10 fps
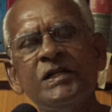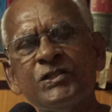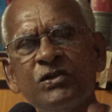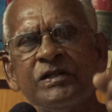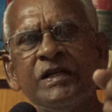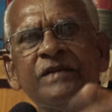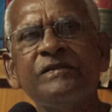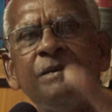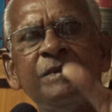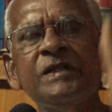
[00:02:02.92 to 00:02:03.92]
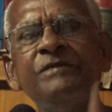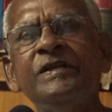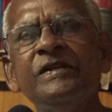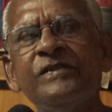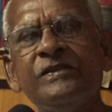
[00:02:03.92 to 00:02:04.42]
started examining the
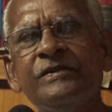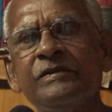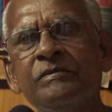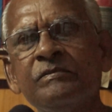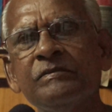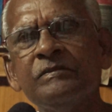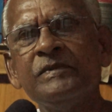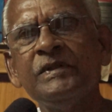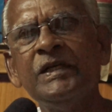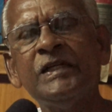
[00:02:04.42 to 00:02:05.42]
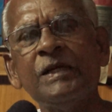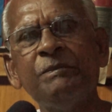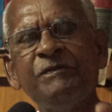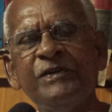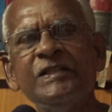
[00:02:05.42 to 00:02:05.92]
witnesses. It can
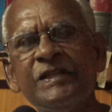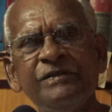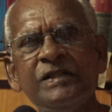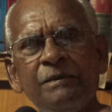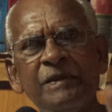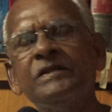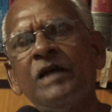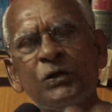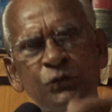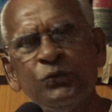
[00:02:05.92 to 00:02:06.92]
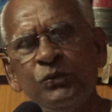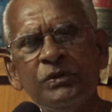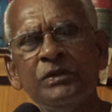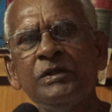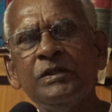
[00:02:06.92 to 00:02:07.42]
be finished within a month or 2.
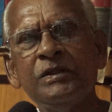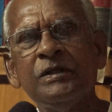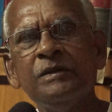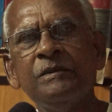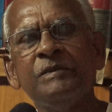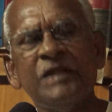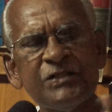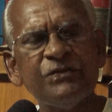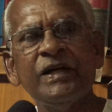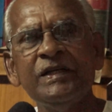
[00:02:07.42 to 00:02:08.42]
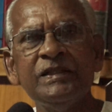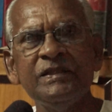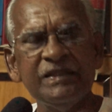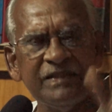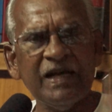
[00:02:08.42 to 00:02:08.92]
That's why in
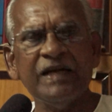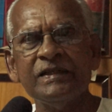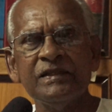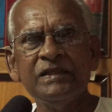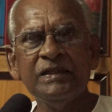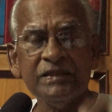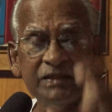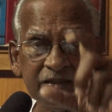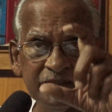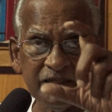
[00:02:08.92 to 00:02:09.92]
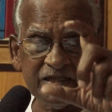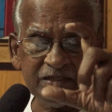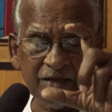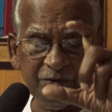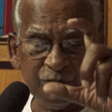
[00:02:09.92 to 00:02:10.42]
this act, 30 days
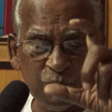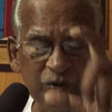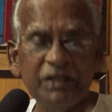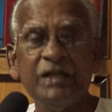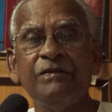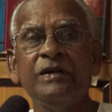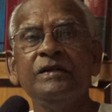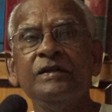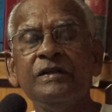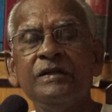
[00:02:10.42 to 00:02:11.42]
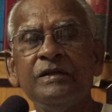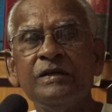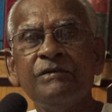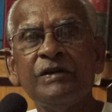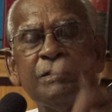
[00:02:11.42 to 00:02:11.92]
time is only given
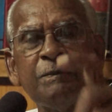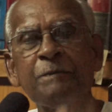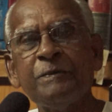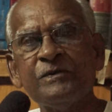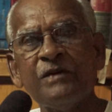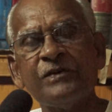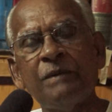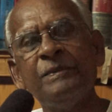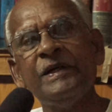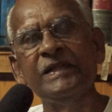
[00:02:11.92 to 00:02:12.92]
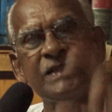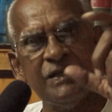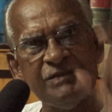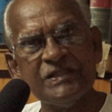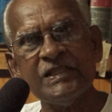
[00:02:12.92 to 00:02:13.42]
for the purpose of completing the
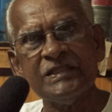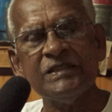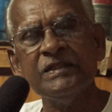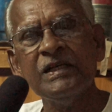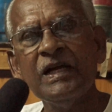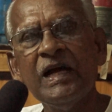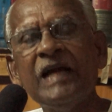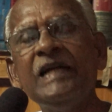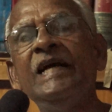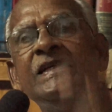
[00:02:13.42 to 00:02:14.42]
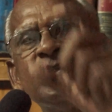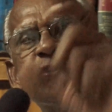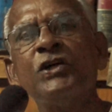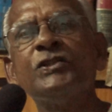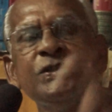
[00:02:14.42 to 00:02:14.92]
investigation and laying the
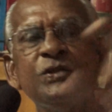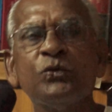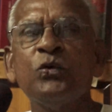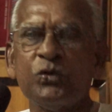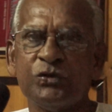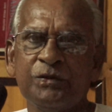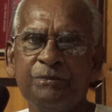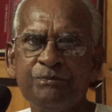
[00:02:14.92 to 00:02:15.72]
charge sheet in the court.